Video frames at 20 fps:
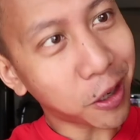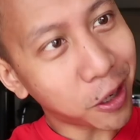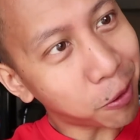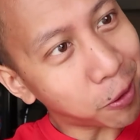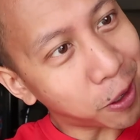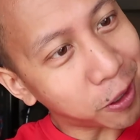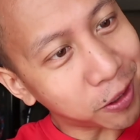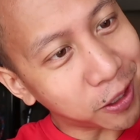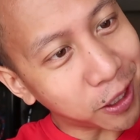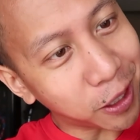
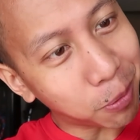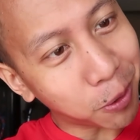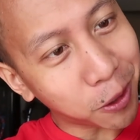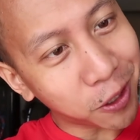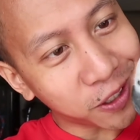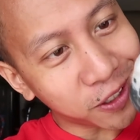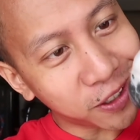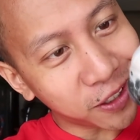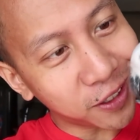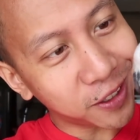around the
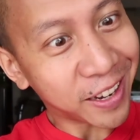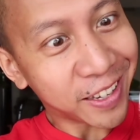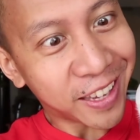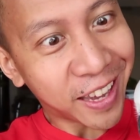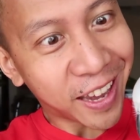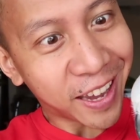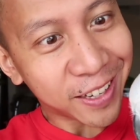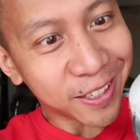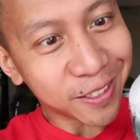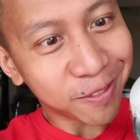neighborhood
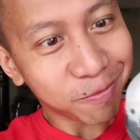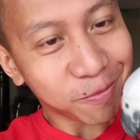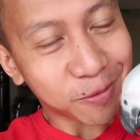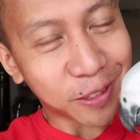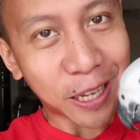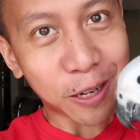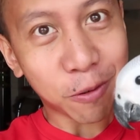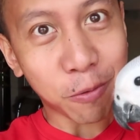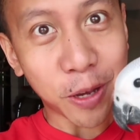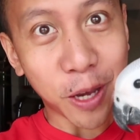again,
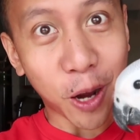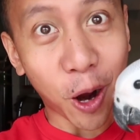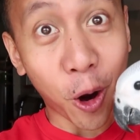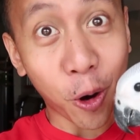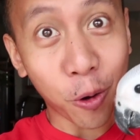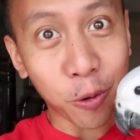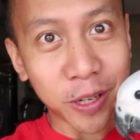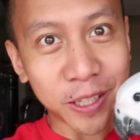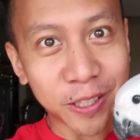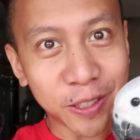like we
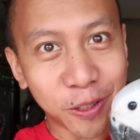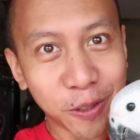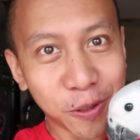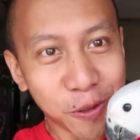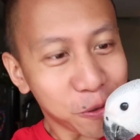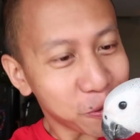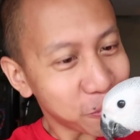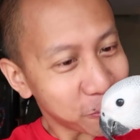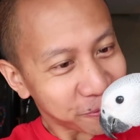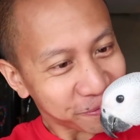always
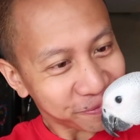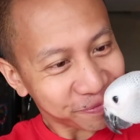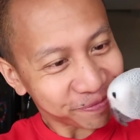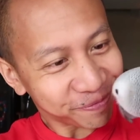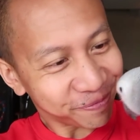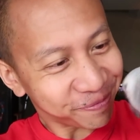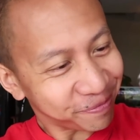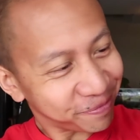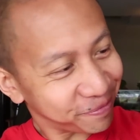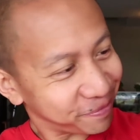do?
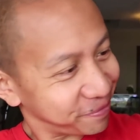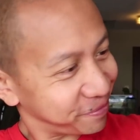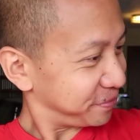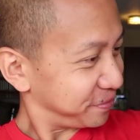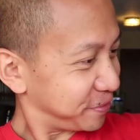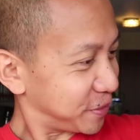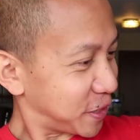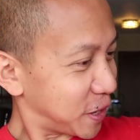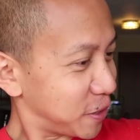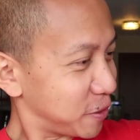
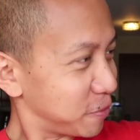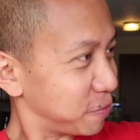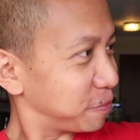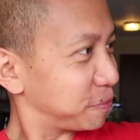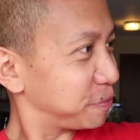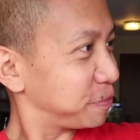Yeah?